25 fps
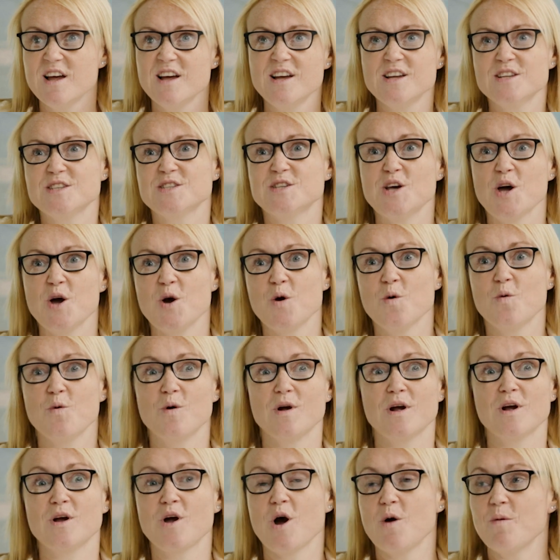So
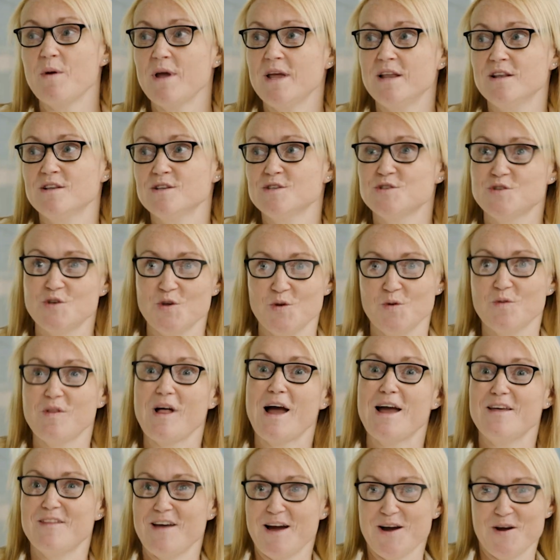going to
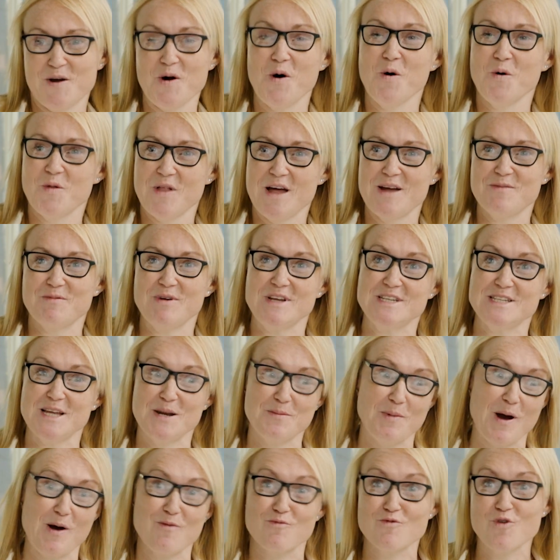like that goal then we said
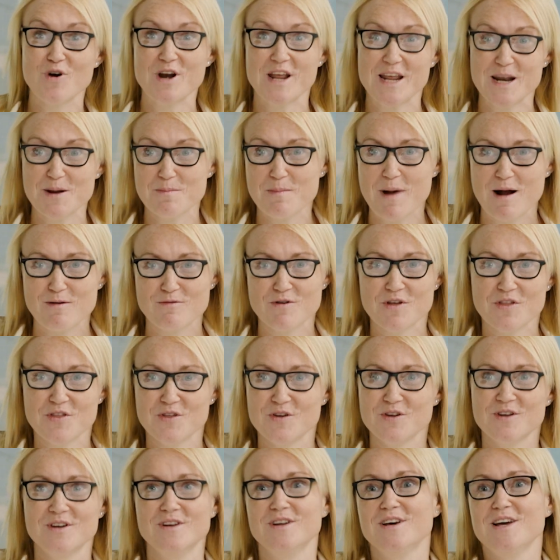about running a
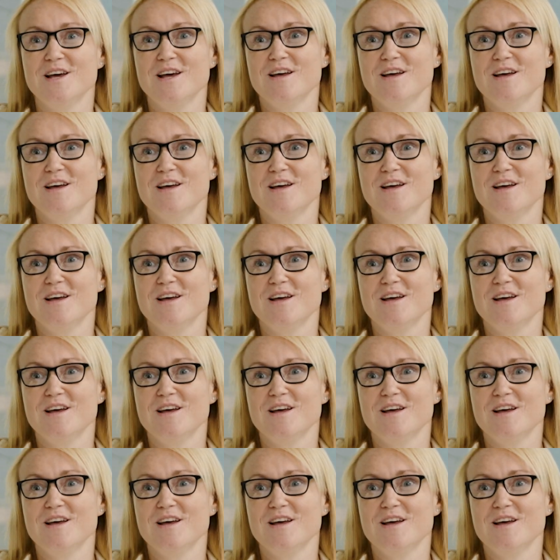marathon.